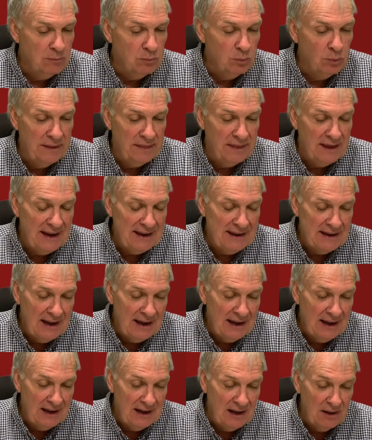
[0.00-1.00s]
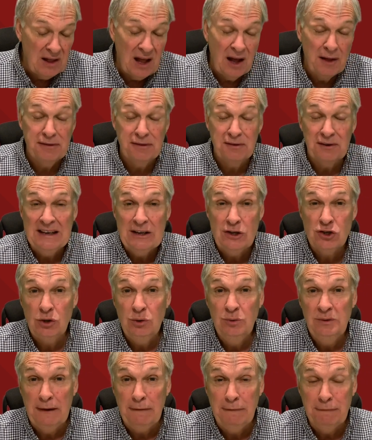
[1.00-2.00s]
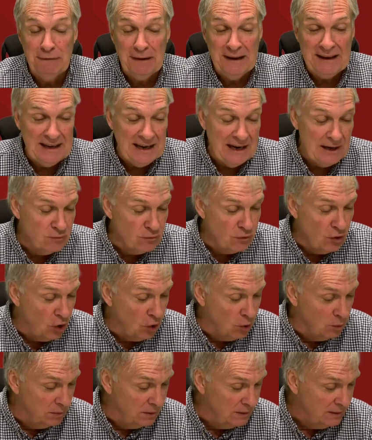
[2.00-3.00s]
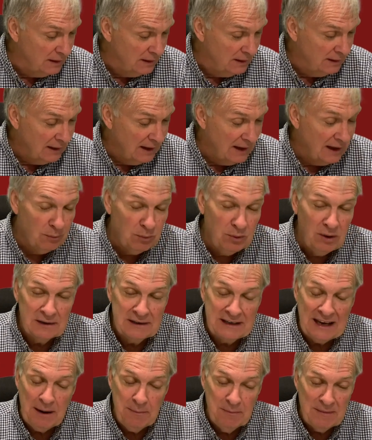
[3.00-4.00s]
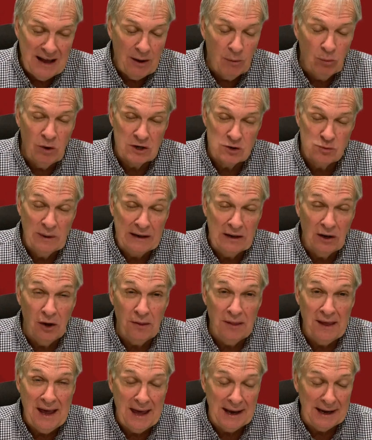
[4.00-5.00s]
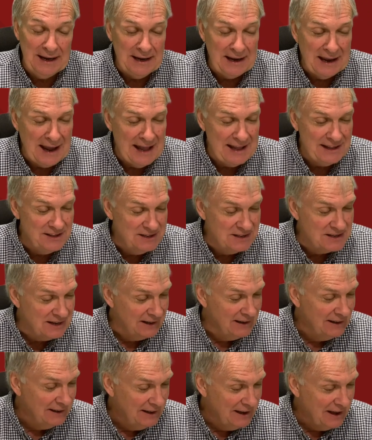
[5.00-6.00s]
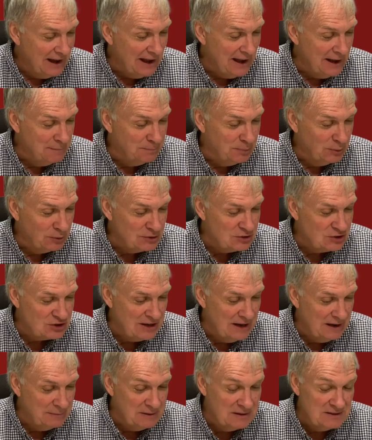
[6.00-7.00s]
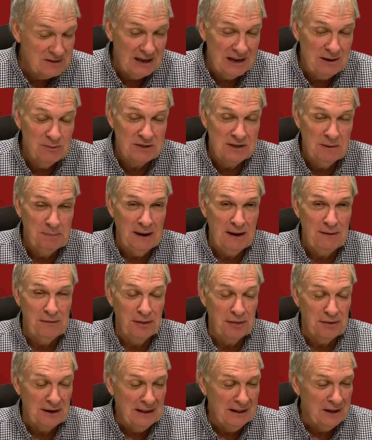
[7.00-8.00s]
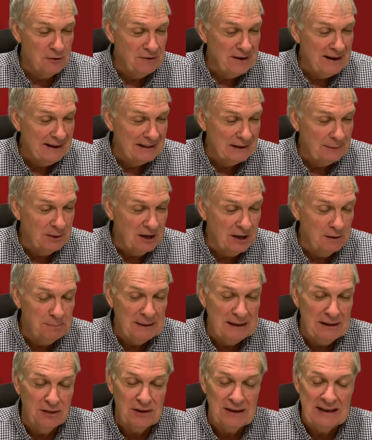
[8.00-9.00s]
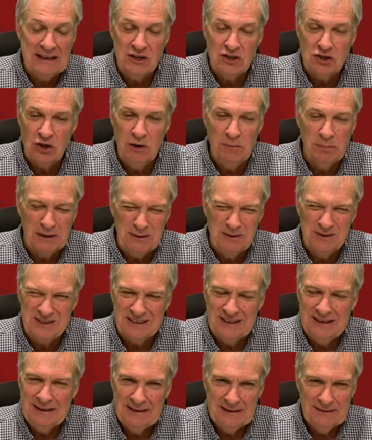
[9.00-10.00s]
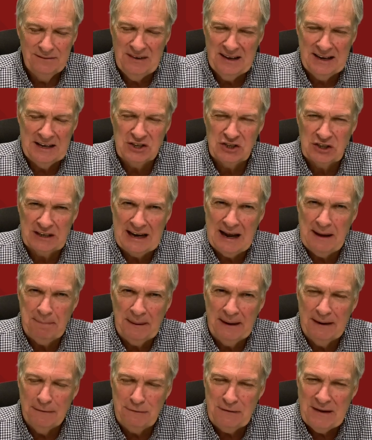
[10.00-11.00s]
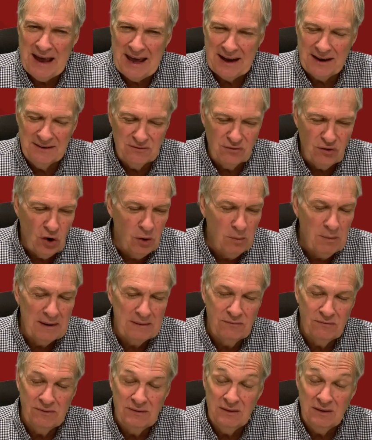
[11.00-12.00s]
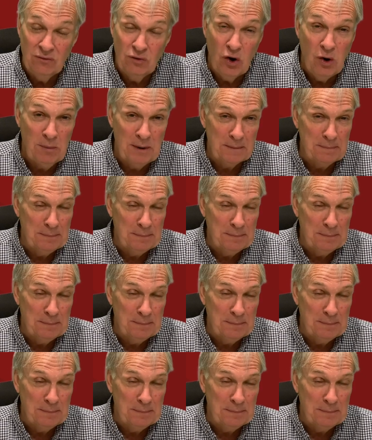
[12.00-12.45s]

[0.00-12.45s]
with a 3-2 defeat in Rome. What a game that was. We got there in the end, but it was a bit of a thriller, really. We got beat 3-2, but it was a very scrappy affair, and Roma